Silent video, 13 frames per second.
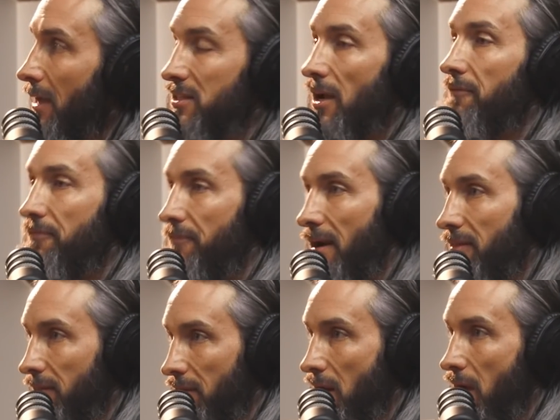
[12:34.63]
it's unfair
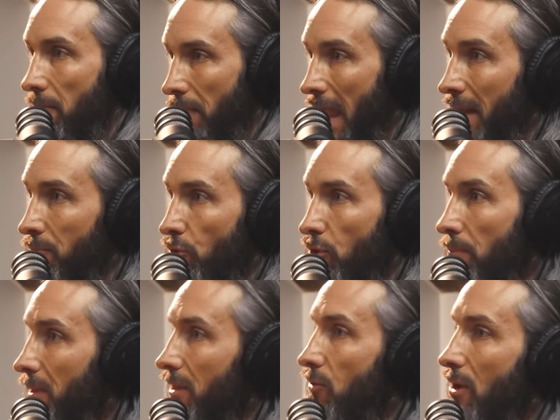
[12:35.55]
that they're not paid more,
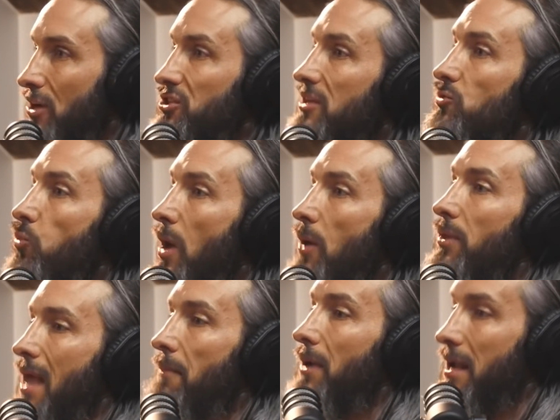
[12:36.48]
but the question is where
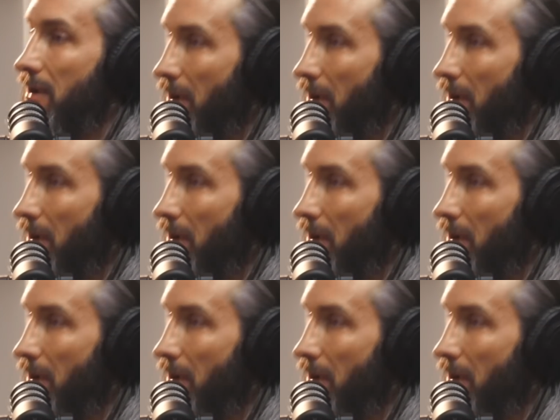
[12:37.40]
would that money